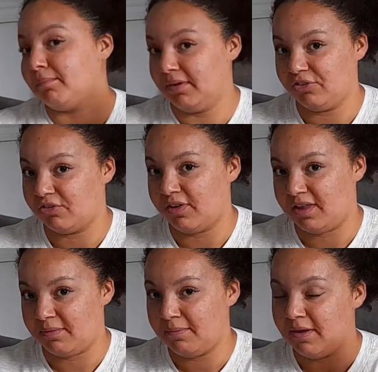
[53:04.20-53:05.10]
blush on
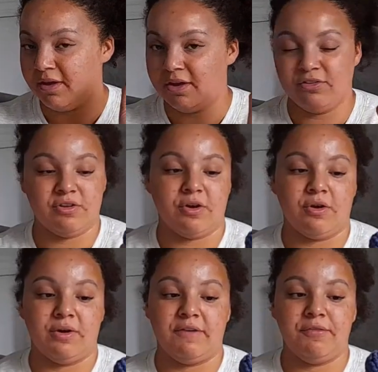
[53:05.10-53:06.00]
them,
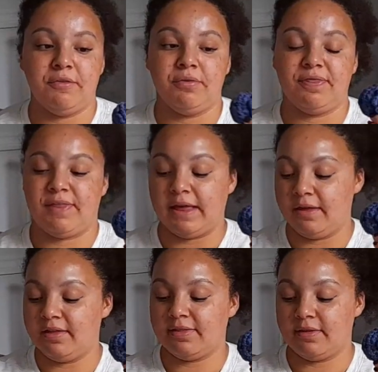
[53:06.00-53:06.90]
so if you
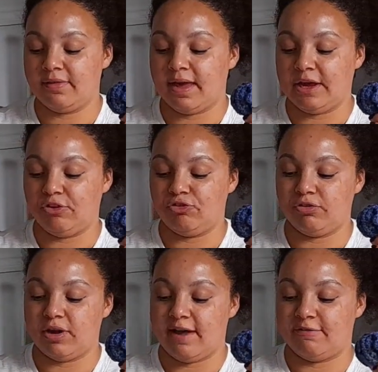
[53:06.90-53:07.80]
think that they
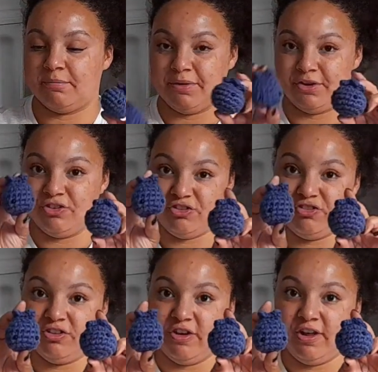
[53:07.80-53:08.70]
should have
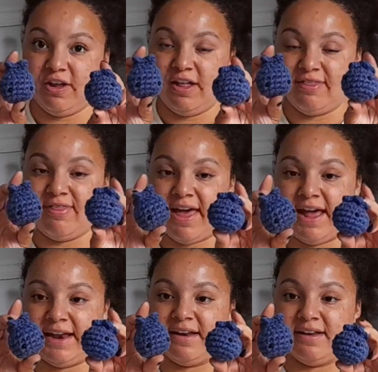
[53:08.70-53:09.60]
blush,
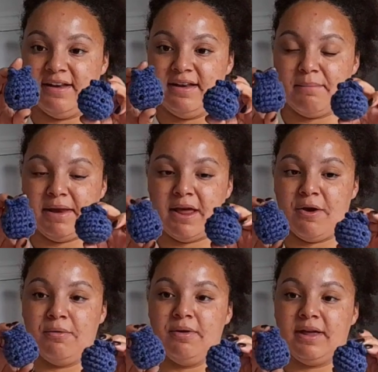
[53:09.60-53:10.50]
then let me
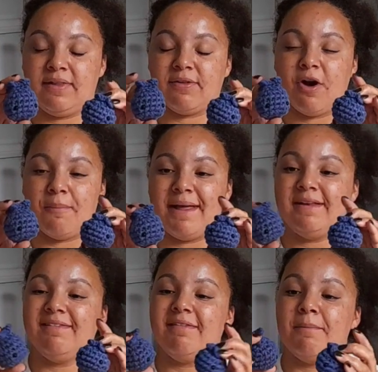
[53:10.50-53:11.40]
know in the
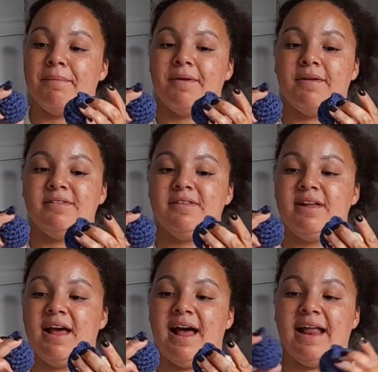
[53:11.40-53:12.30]
comments, but
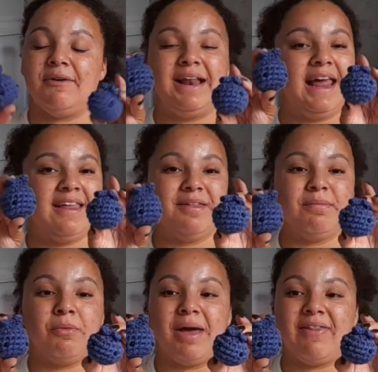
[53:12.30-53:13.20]
I quite like them
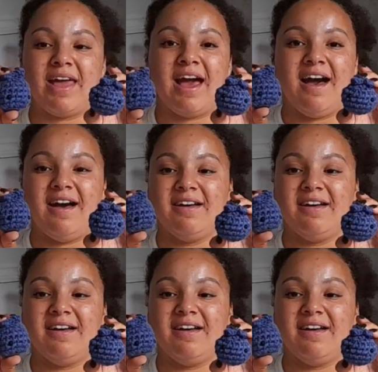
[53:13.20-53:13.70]
the way they are.